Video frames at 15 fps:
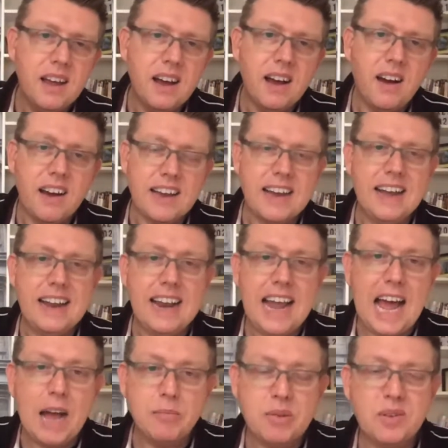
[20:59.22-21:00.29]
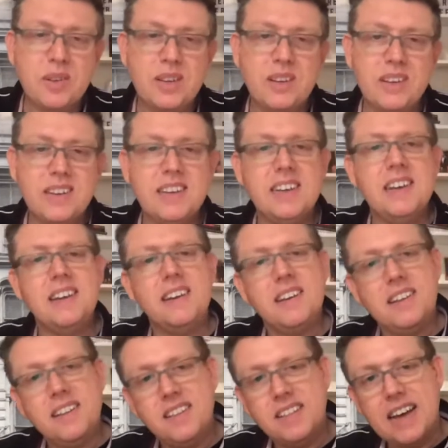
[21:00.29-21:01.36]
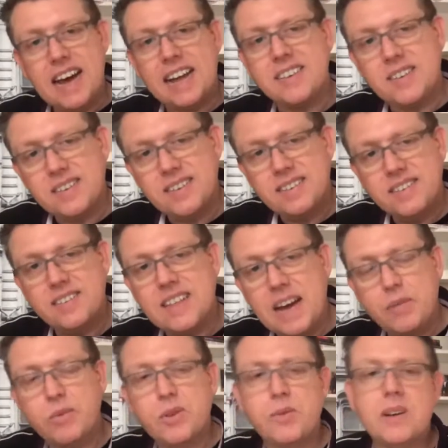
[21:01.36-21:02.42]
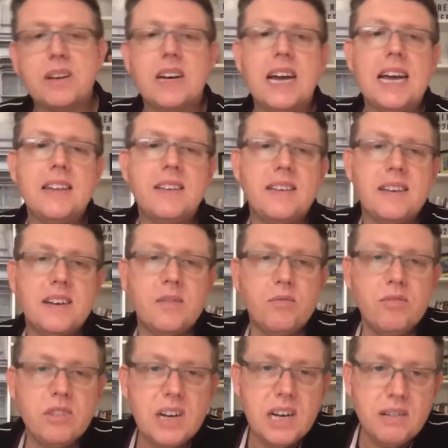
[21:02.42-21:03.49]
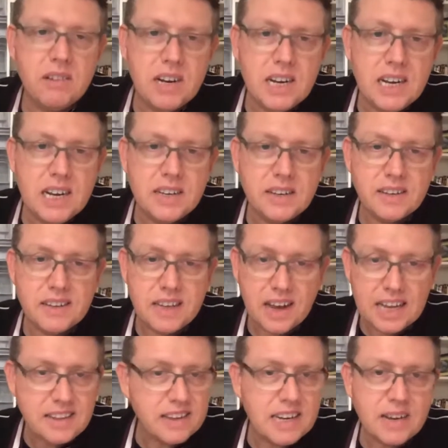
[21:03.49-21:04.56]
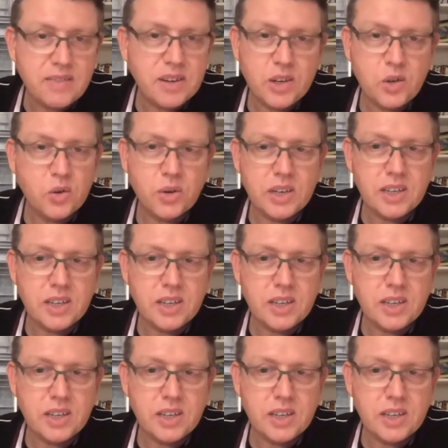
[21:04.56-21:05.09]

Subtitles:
I collapsed that was when I had to really, really listen. I didn't have any choice